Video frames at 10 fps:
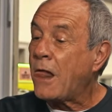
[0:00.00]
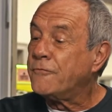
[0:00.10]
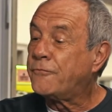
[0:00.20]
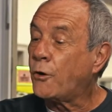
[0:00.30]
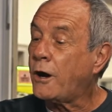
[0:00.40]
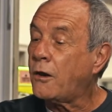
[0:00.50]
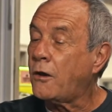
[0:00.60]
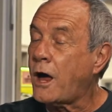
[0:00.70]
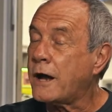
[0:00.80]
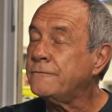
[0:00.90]
For a
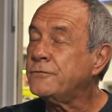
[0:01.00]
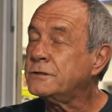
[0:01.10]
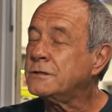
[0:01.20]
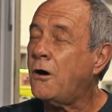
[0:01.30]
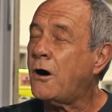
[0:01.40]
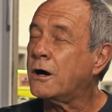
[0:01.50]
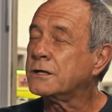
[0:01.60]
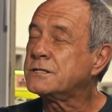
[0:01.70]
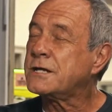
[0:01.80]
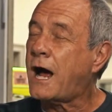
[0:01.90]
lot of the
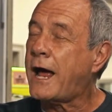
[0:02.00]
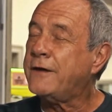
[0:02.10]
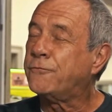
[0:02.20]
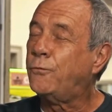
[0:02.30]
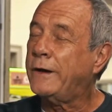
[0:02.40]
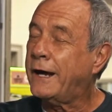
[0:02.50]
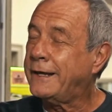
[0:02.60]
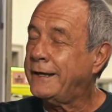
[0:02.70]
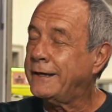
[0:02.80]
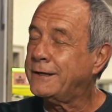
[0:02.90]
dogs, if
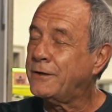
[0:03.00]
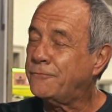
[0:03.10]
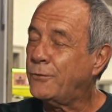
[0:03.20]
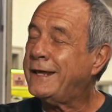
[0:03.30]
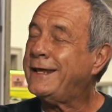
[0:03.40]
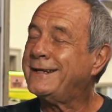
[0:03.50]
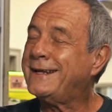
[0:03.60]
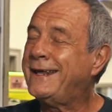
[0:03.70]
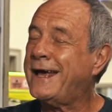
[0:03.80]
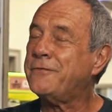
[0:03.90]
we
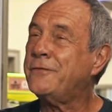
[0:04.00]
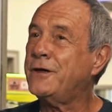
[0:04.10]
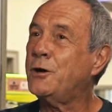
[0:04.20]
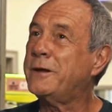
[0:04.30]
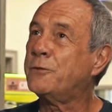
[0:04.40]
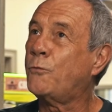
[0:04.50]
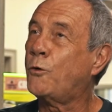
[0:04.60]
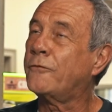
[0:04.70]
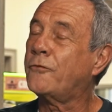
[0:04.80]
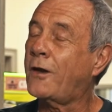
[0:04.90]
can get them in a
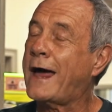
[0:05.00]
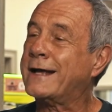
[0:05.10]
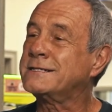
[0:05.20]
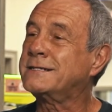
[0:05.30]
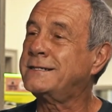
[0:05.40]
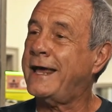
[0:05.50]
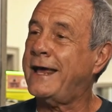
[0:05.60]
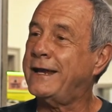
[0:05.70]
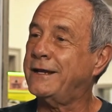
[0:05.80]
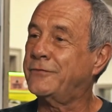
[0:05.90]
more relaxed
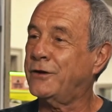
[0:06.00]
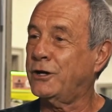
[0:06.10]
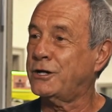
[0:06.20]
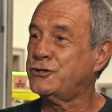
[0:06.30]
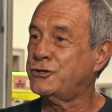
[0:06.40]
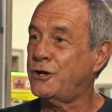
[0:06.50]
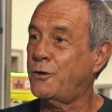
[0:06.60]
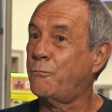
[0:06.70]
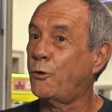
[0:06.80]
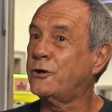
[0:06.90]
state, they're going to show
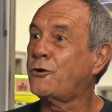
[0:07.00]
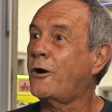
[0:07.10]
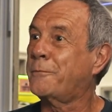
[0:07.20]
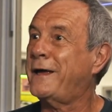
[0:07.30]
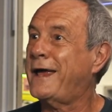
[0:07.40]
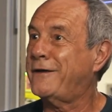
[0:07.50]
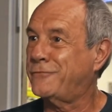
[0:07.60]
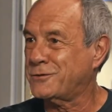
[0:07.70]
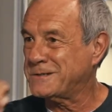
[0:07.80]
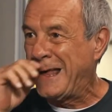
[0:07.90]
more dog
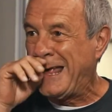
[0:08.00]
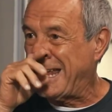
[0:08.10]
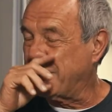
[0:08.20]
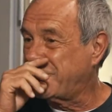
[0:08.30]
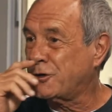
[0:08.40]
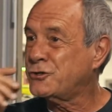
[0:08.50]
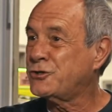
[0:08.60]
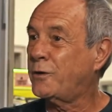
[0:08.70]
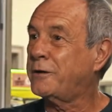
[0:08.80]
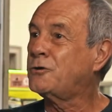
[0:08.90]
behaviors. And if they're
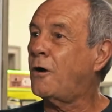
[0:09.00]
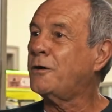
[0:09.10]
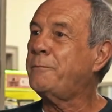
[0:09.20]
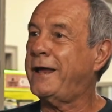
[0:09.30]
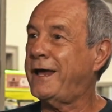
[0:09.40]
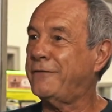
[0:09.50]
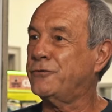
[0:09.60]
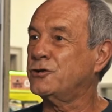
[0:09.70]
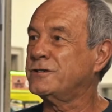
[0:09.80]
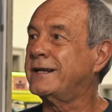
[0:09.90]
showing dog
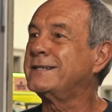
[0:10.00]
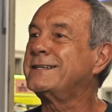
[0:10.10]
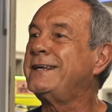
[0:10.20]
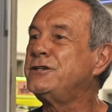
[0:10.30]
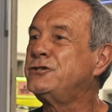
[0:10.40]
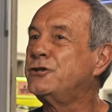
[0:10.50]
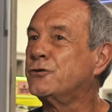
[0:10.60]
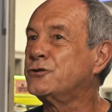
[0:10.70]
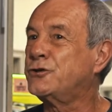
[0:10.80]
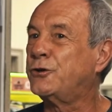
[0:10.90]
behaviors, then it's
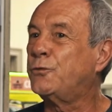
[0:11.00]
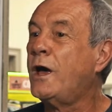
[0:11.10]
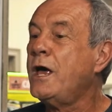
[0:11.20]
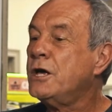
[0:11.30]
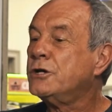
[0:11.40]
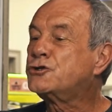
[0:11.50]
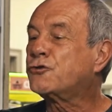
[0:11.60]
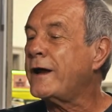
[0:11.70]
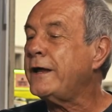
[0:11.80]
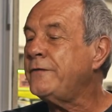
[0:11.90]
easier to
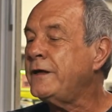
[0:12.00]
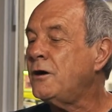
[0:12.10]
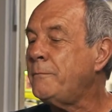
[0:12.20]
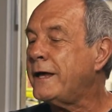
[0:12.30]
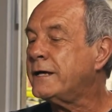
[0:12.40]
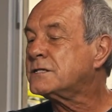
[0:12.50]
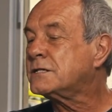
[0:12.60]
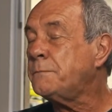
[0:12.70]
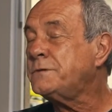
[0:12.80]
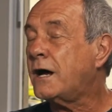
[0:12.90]
train them. And
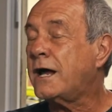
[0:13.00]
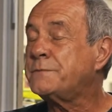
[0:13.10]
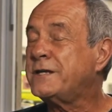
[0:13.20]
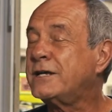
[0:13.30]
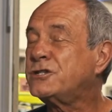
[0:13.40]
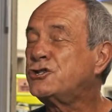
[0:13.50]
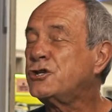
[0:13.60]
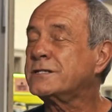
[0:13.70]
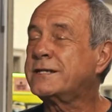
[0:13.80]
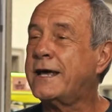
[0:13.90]
sometimes it's
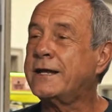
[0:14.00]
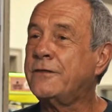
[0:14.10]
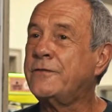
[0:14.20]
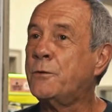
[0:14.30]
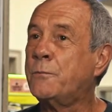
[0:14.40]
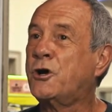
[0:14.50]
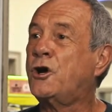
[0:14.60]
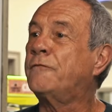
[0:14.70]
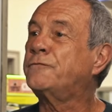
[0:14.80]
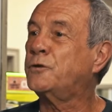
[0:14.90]
just getting them
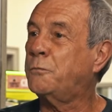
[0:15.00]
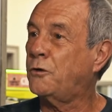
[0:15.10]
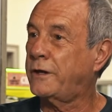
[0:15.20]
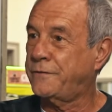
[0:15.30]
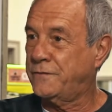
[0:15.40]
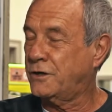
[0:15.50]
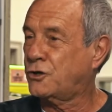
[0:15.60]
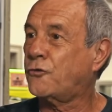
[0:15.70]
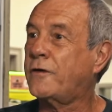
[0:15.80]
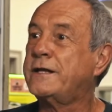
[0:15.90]
comfortable in the
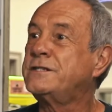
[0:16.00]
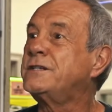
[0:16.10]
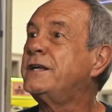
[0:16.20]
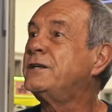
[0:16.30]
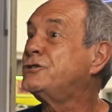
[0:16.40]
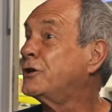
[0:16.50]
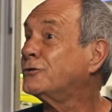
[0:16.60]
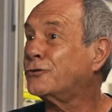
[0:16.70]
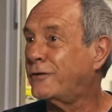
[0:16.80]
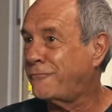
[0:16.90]
crazy
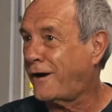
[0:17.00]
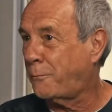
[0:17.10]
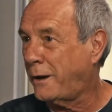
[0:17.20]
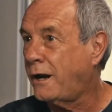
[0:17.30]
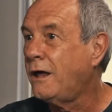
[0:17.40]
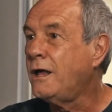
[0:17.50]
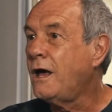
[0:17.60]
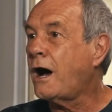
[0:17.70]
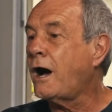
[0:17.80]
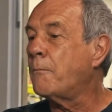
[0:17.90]
shelter environment,
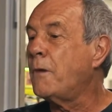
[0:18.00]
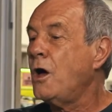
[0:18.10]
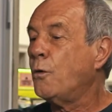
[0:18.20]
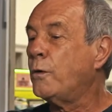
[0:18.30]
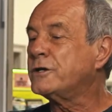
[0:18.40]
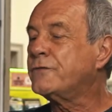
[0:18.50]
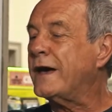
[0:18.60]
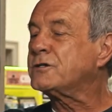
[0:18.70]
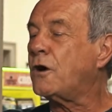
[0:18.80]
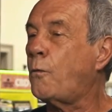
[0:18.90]
which
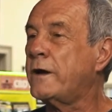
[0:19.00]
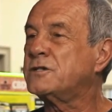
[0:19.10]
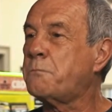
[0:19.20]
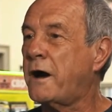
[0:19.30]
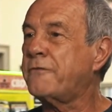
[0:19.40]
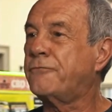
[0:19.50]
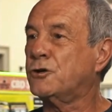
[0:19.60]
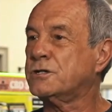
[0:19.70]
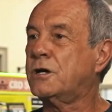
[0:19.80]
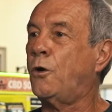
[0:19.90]
that's always my
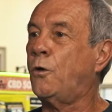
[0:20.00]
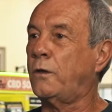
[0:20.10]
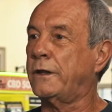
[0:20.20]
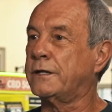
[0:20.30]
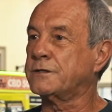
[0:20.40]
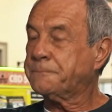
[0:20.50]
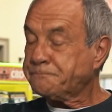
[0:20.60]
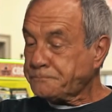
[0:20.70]
first goal is,